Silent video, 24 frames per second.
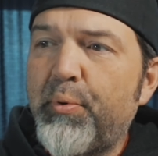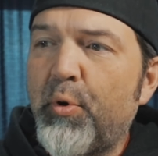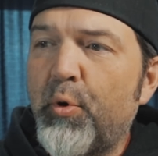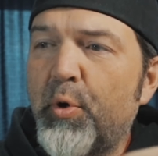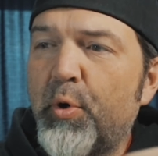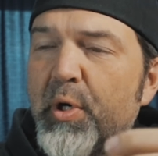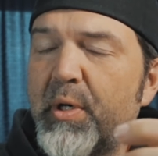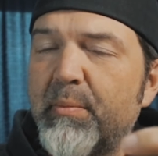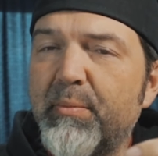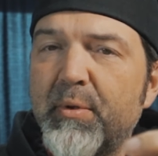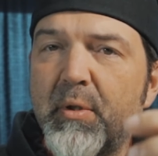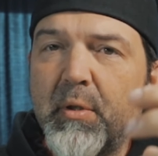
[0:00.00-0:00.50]

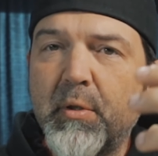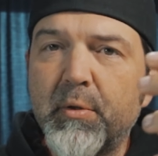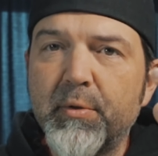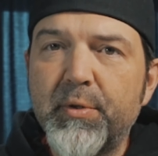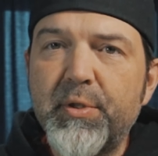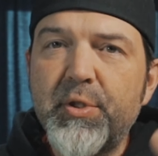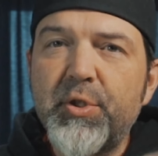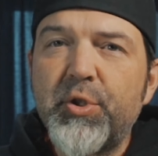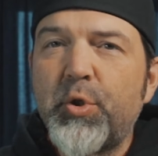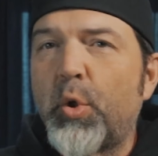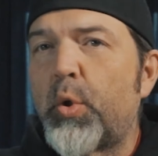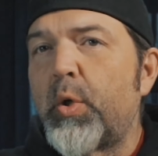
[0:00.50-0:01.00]
portable
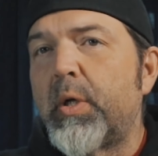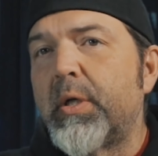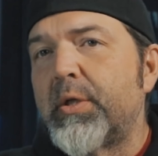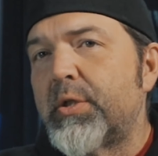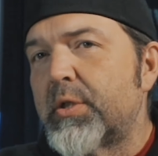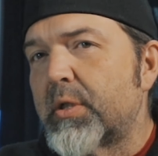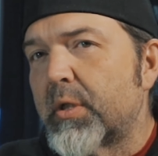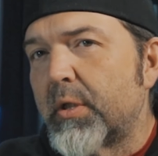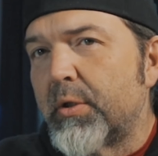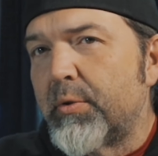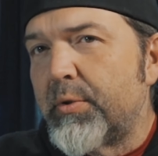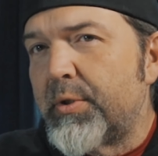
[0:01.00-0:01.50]
storage
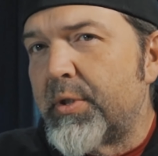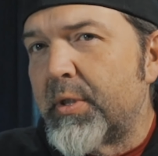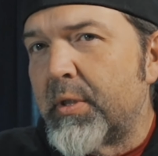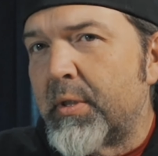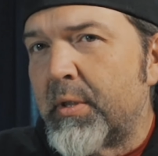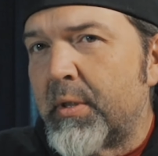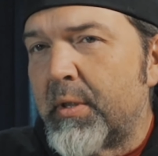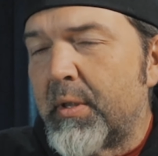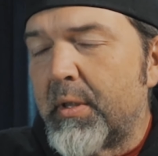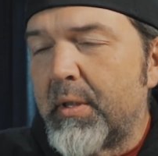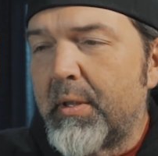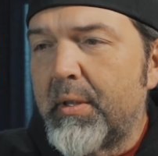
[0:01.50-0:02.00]

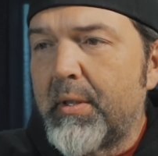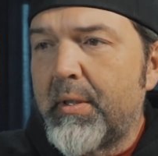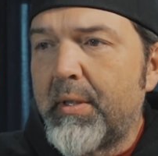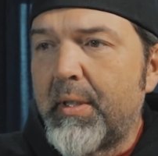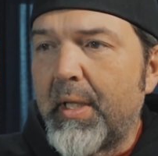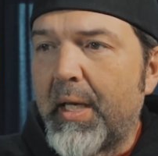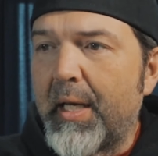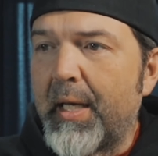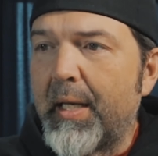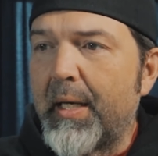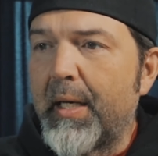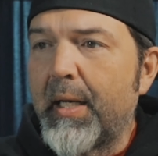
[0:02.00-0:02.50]
solution
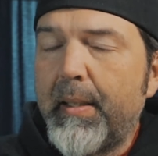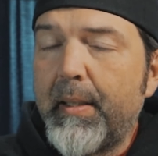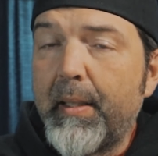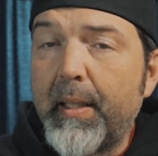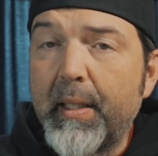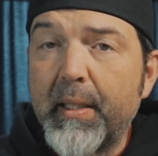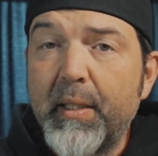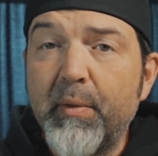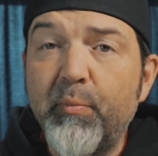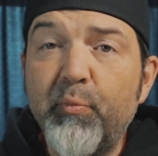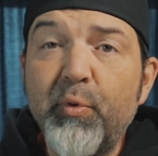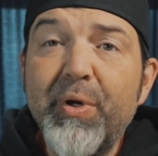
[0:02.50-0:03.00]
that
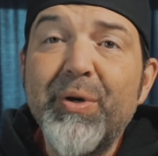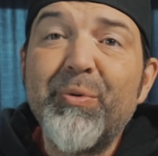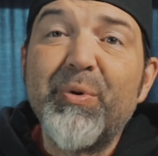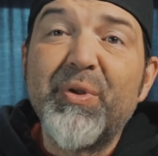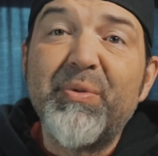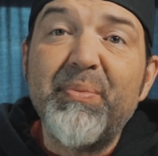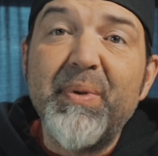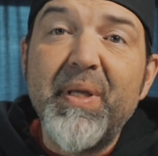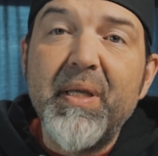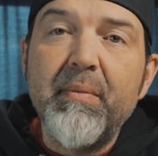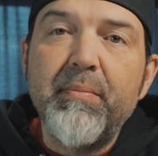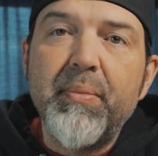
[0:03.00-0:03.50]
I could bring
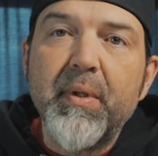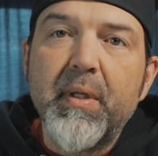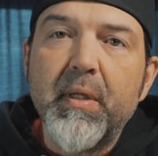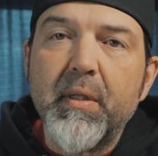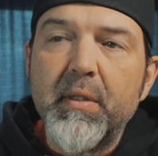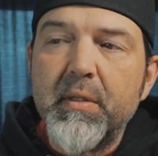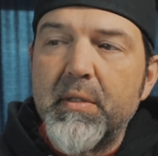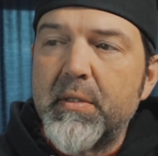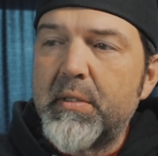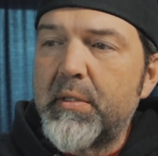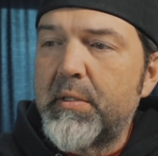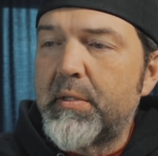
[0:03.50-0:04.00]
with me,
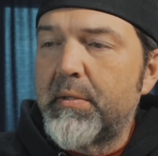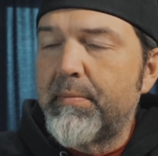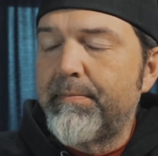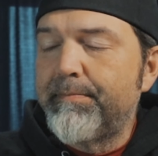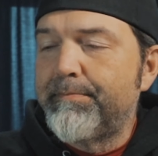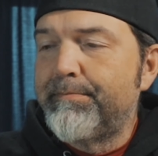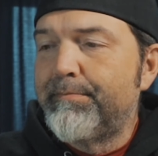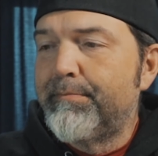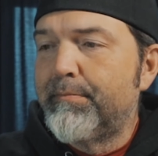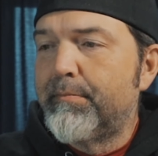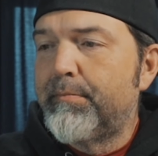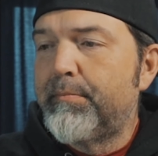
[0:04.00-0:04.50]
because
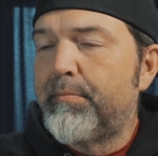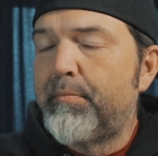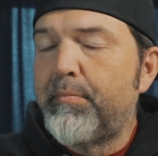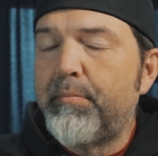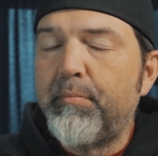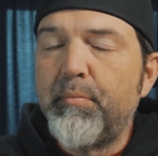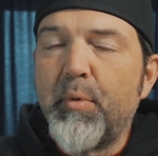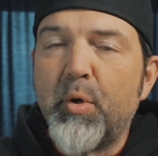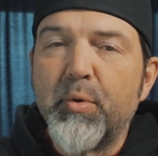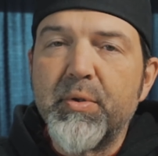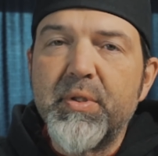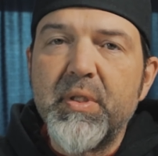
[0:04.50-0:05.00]

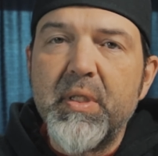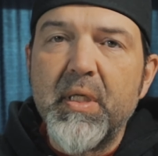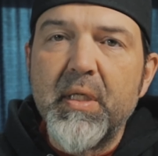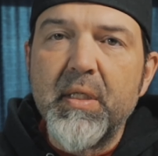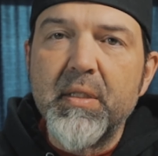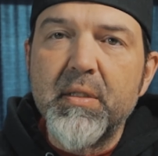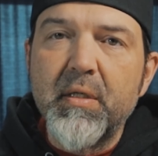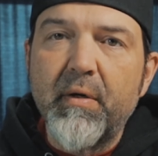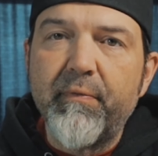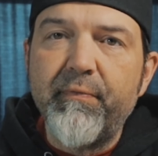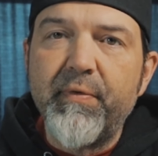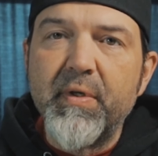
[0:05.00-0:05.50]
most
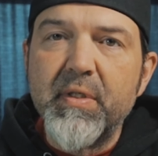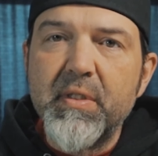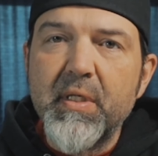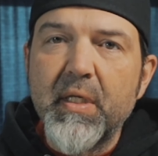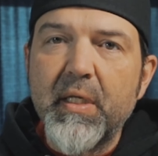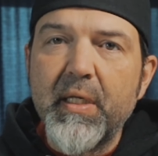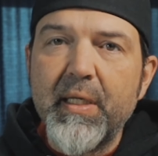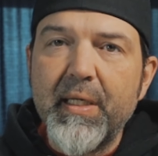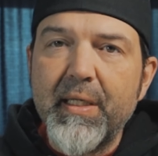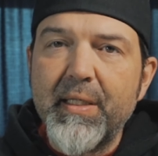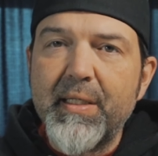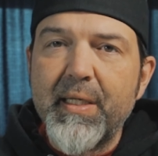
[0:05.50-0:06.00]
things are
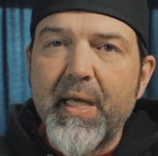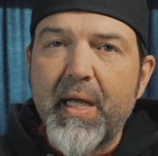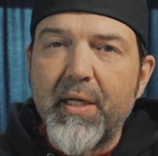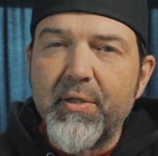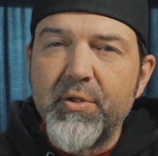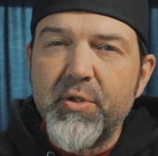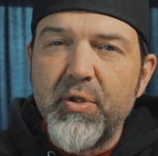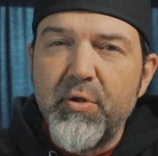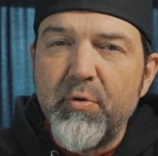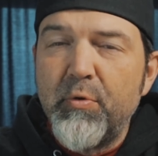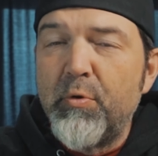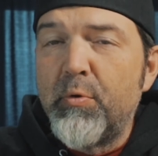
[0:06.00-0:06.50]
physically
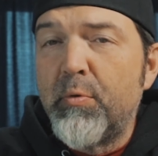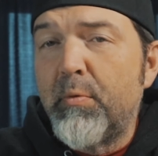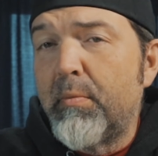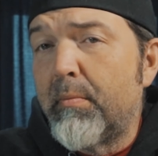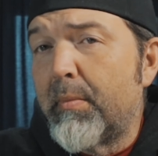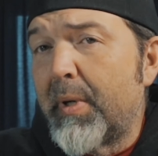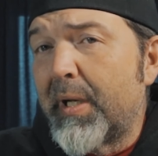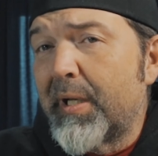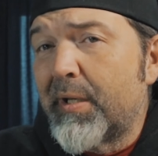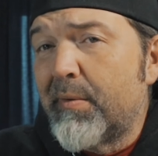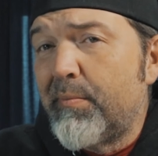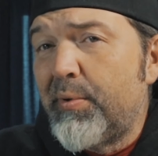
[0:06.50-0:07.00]
attached to
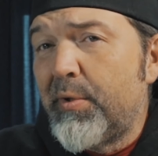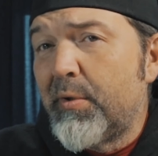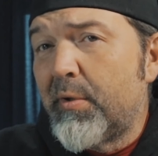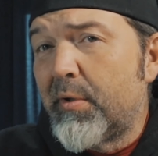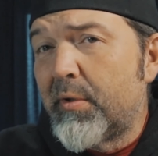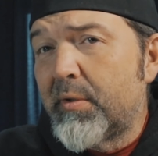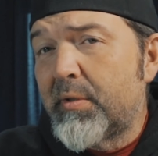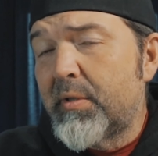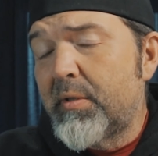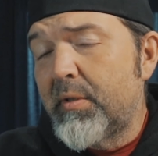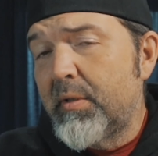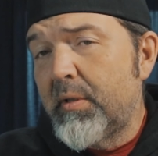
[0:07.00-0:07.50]
my
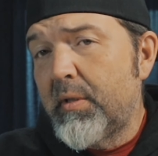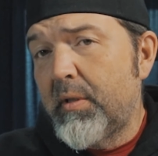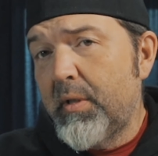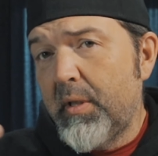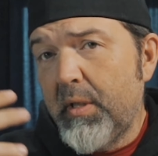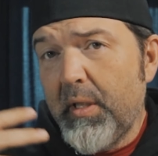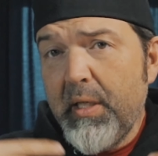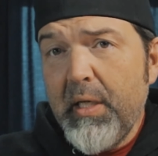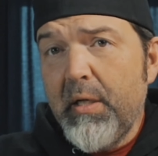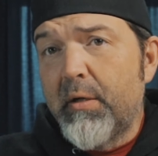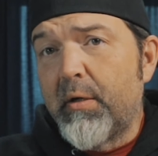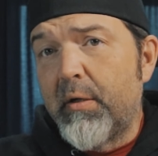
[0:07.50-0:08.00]
computers
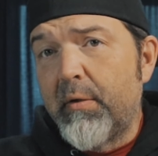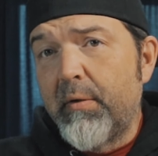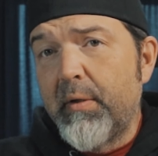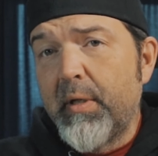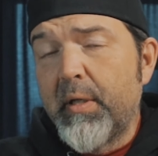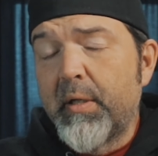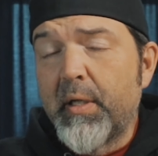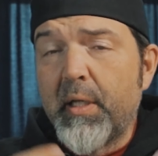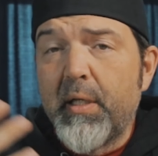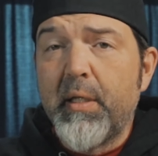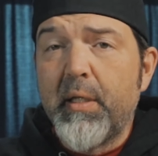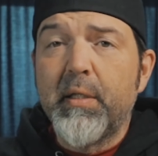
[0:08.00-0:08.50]
here,
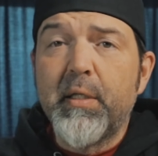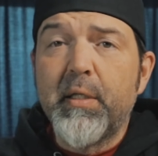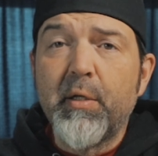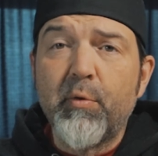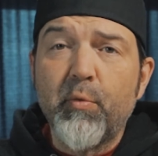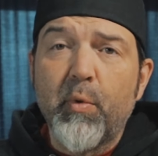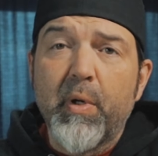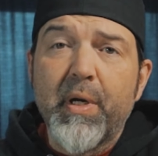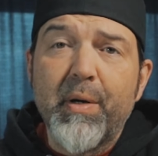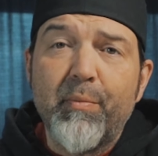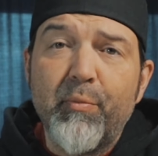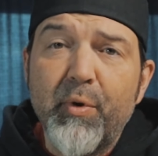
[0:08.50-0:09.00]
and I didn't
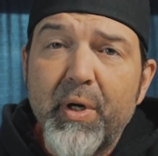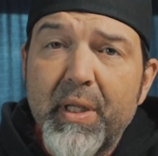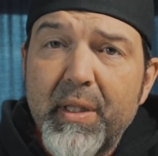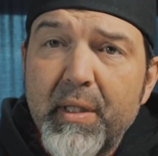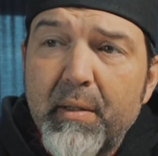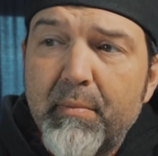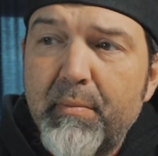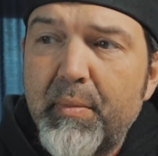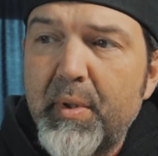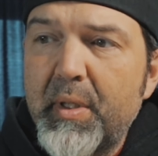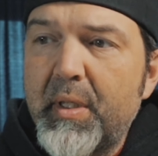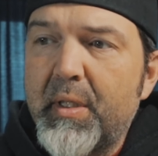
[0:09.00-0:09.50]
want to bring
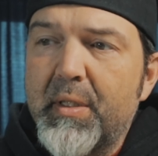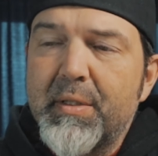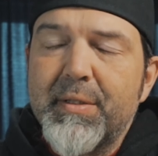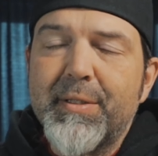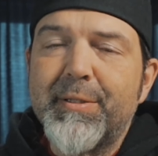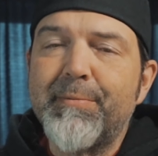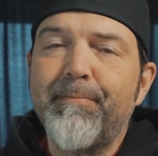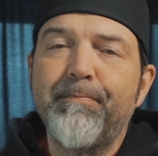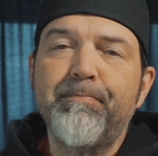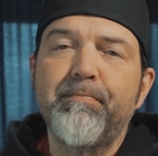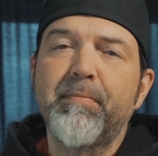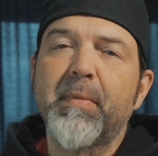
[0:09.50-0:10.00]
them
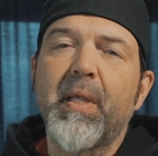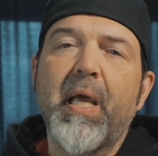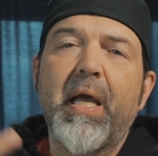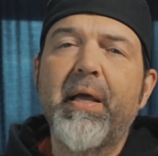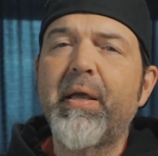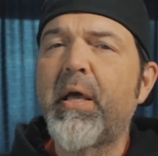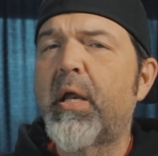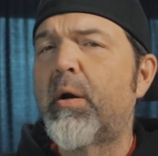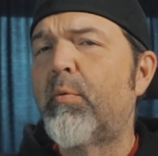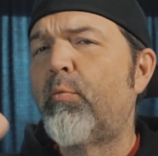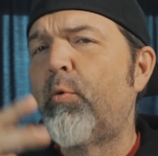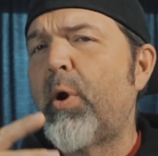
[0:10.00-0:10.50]
because I
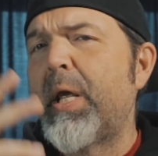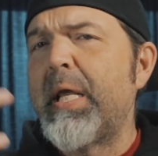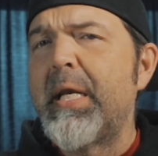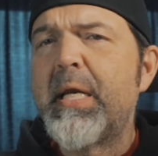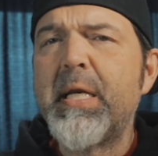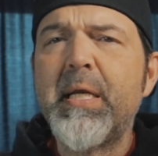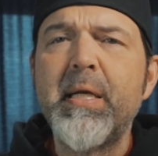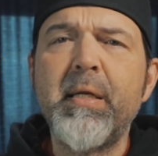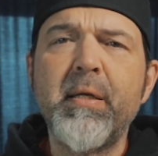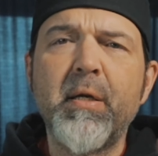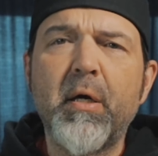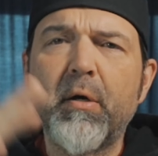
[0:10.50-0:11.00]
got them
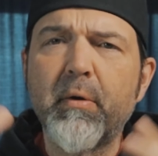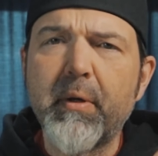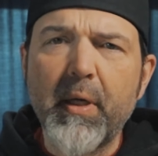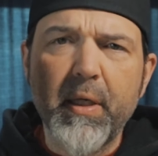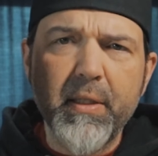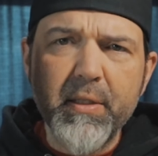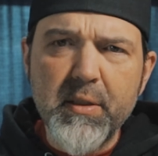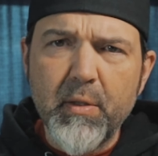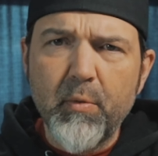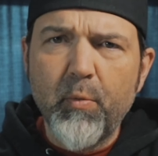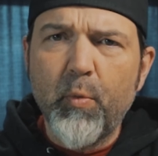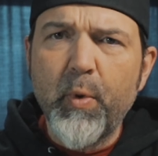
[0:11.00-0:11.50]
rated and all
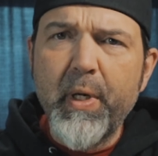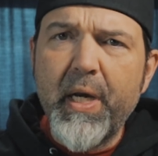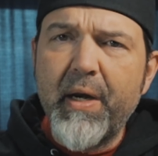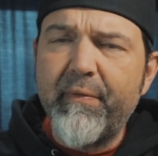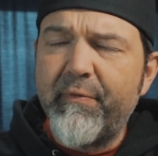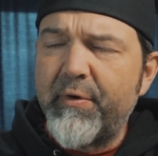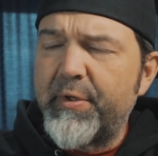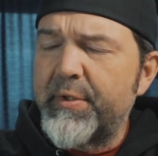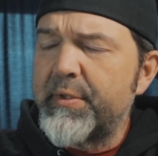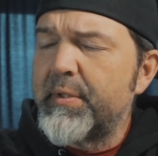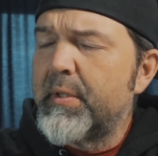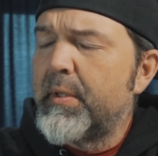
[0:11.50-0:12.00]
kinds of
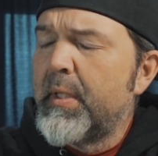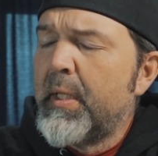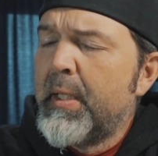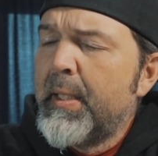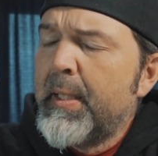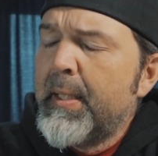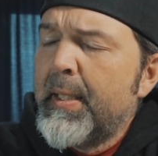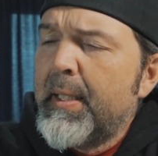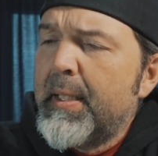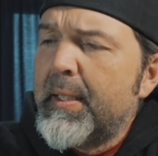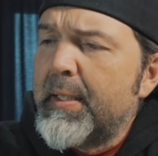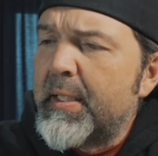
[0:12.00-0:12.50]
whatevers.
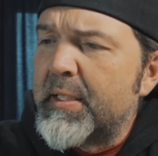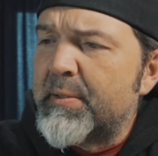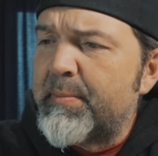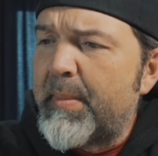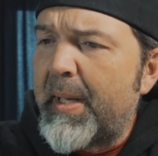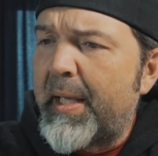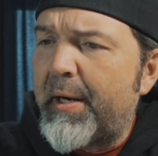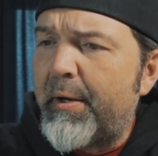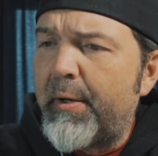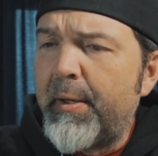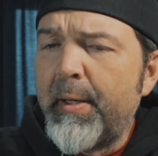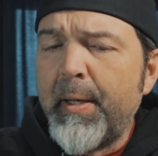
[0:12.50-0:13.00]
Doesn't
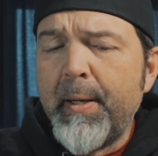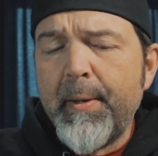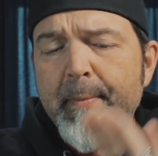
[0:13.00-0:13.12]
matter.